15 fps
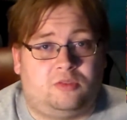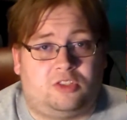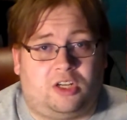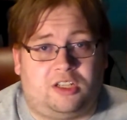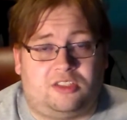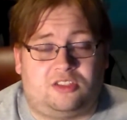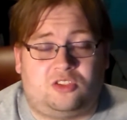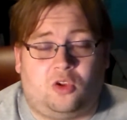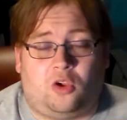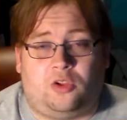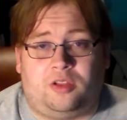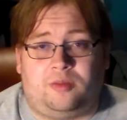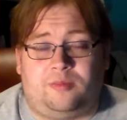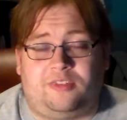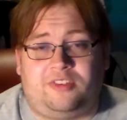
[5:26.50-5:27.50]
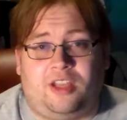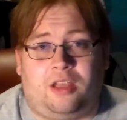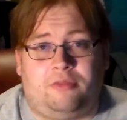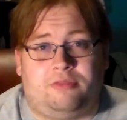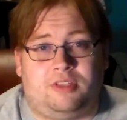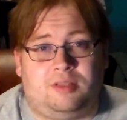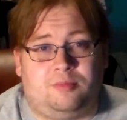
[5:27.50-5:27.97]
Johnny's soul
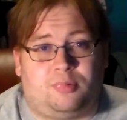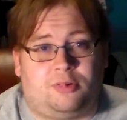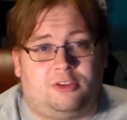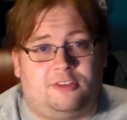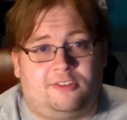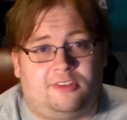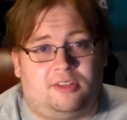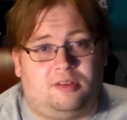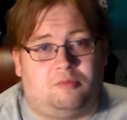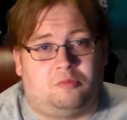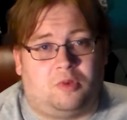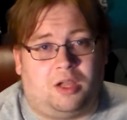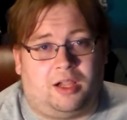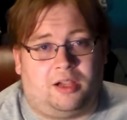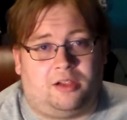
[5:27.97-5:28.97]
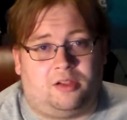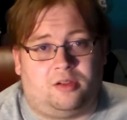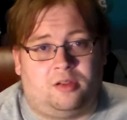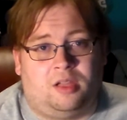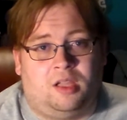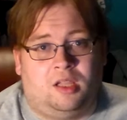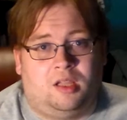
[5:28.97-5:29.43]
himself in person
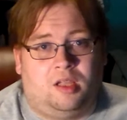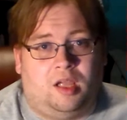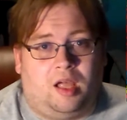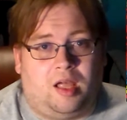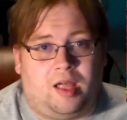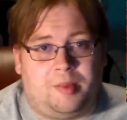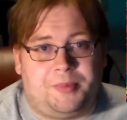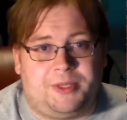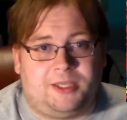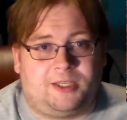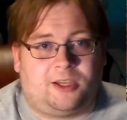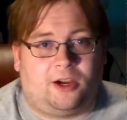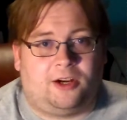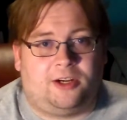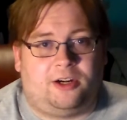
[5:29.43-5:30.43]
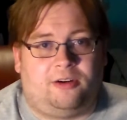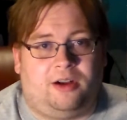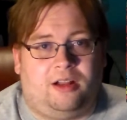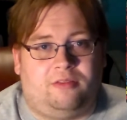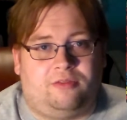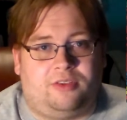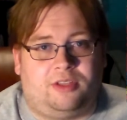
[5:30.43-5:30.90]
while being carted
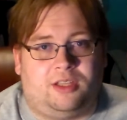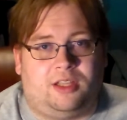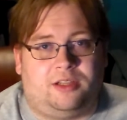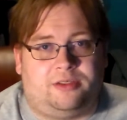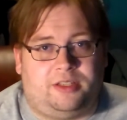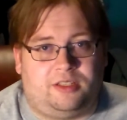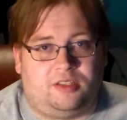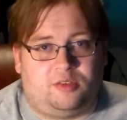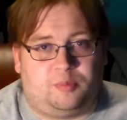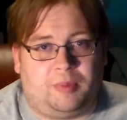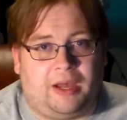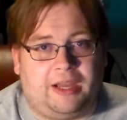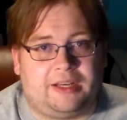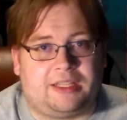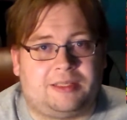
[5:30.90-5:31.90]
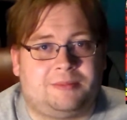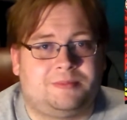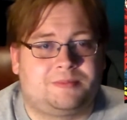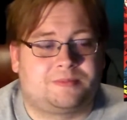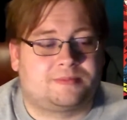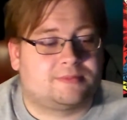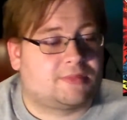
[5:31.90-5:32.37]
around via Linda's body.
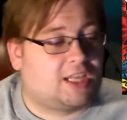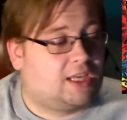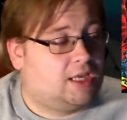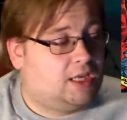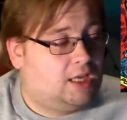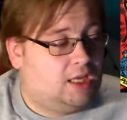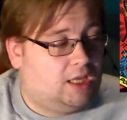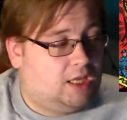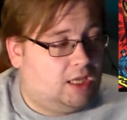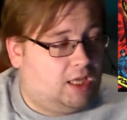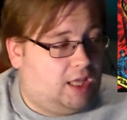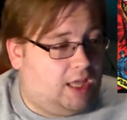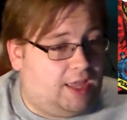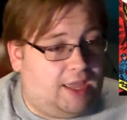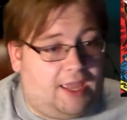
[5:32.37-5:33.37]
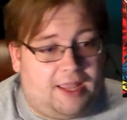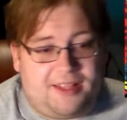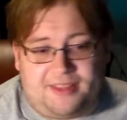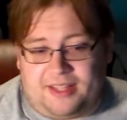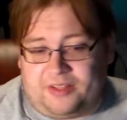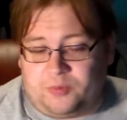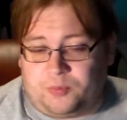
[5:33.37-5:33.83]

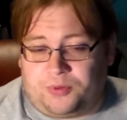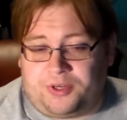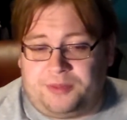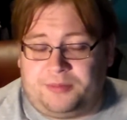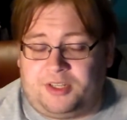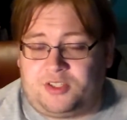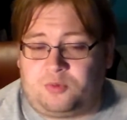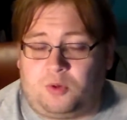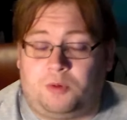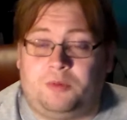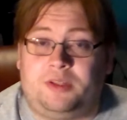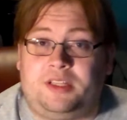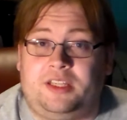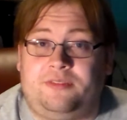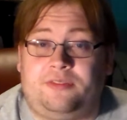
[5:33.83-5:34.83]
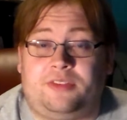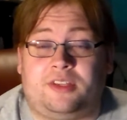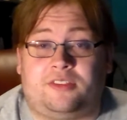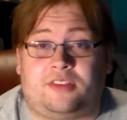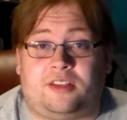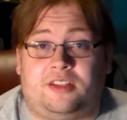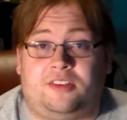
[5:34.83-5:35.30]
And that's pretty much where we leave
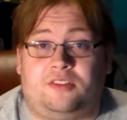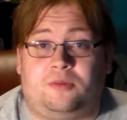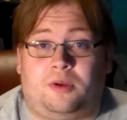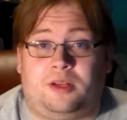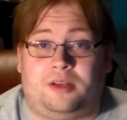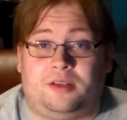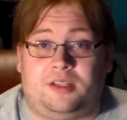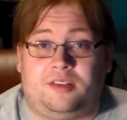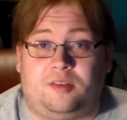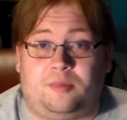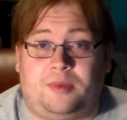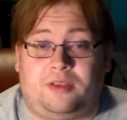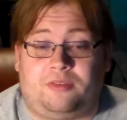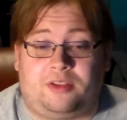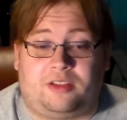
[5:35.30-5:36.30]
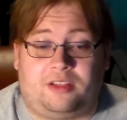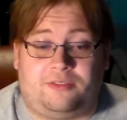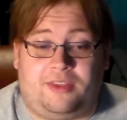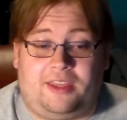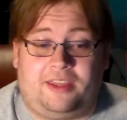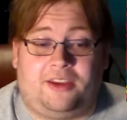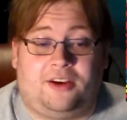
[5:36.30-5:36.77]
things on this one. It's a bit of a
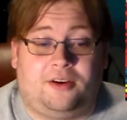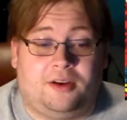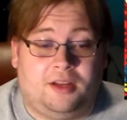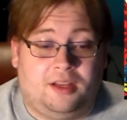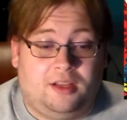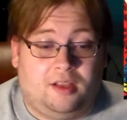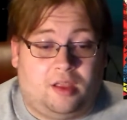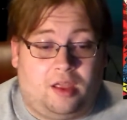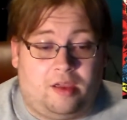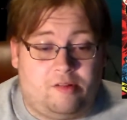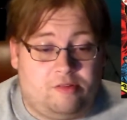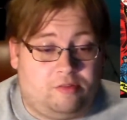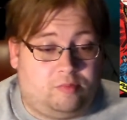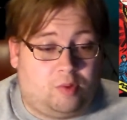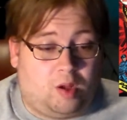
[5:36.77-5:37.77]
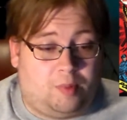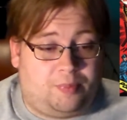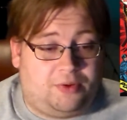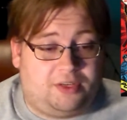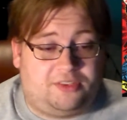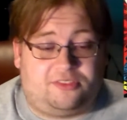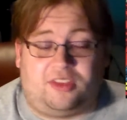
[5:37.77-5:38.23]
cliffhanger, a
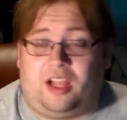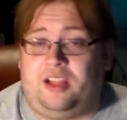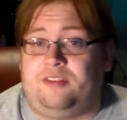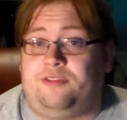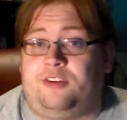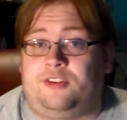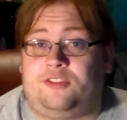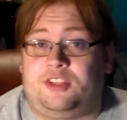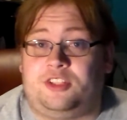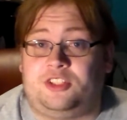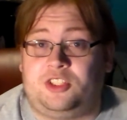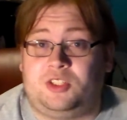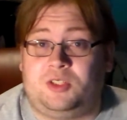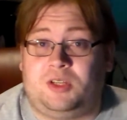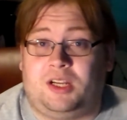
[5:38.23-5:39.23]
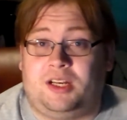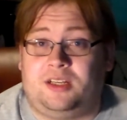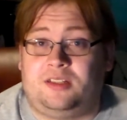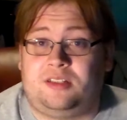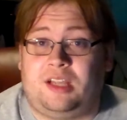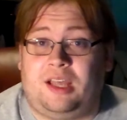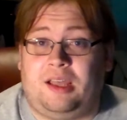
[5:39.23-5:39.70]
pretty solid first issue,
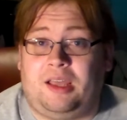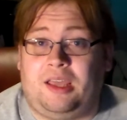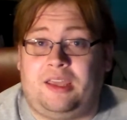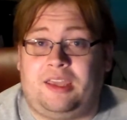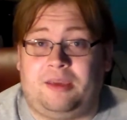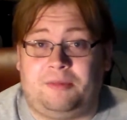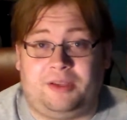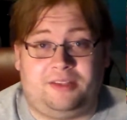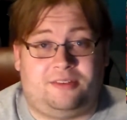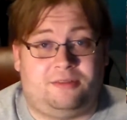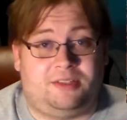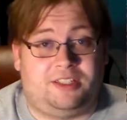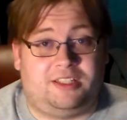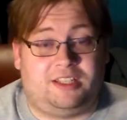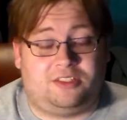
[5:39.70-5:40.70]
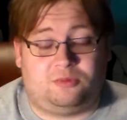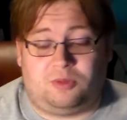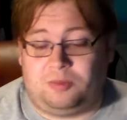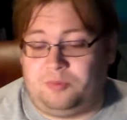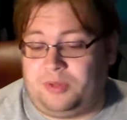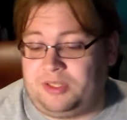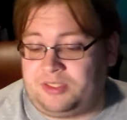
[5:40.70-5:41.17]
and I can't wait to read the next
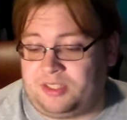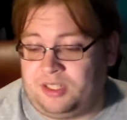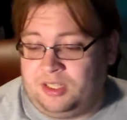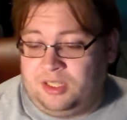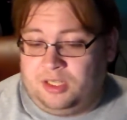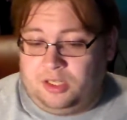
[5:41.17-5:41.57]
one. But